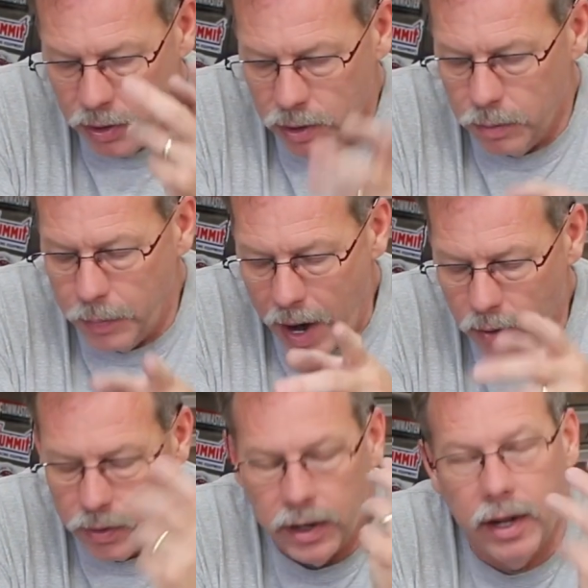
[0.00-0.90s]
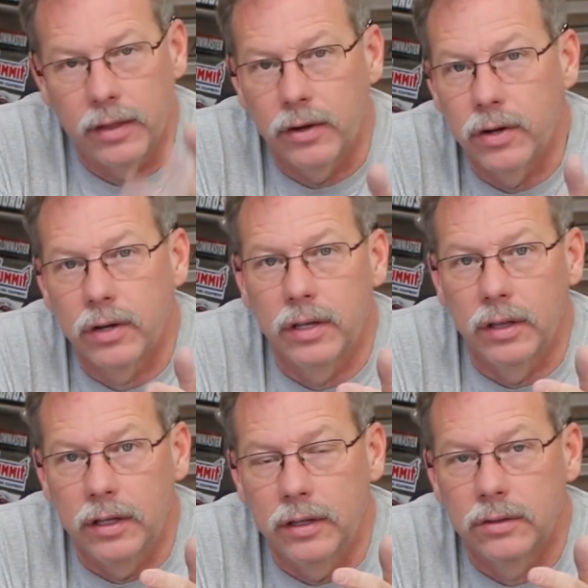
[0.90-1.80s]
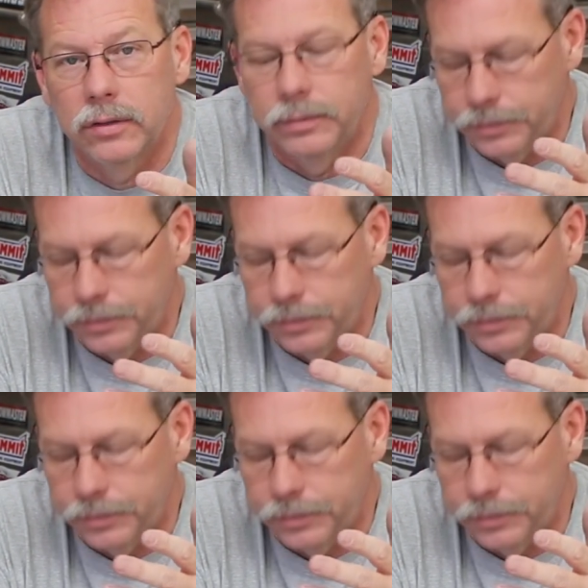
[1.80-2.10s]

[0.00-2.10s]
the Bauer, and the Hercules.